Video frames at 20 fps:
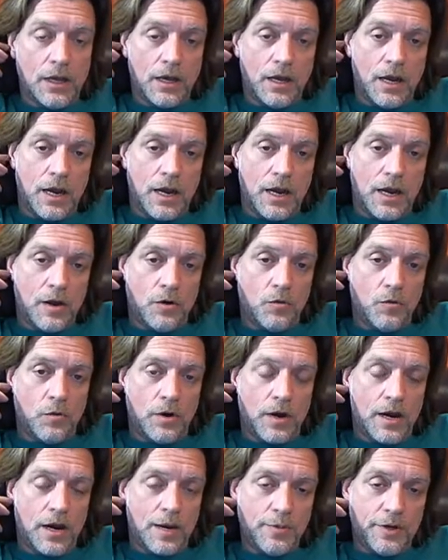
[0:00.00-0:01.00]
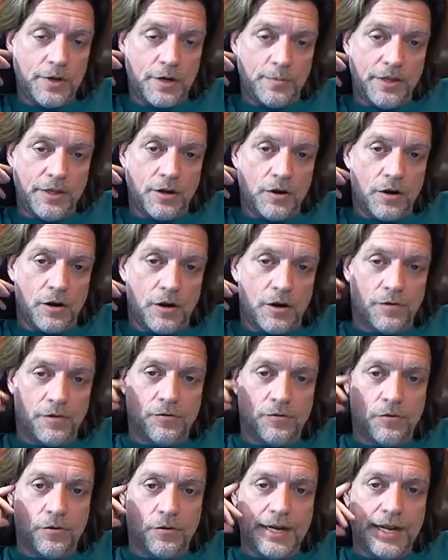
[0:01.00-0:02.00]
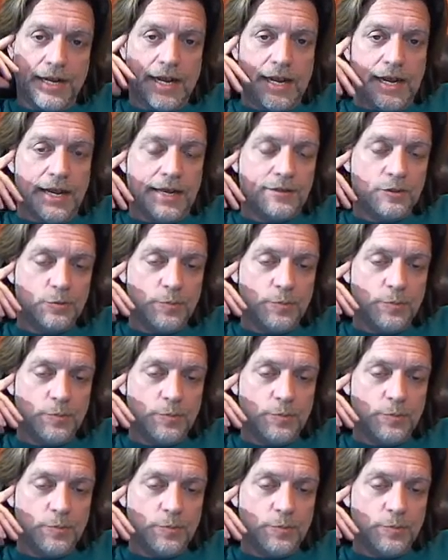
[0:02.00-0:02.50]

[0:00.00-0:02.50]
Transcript: Uh, well, I'm going to be there all four days.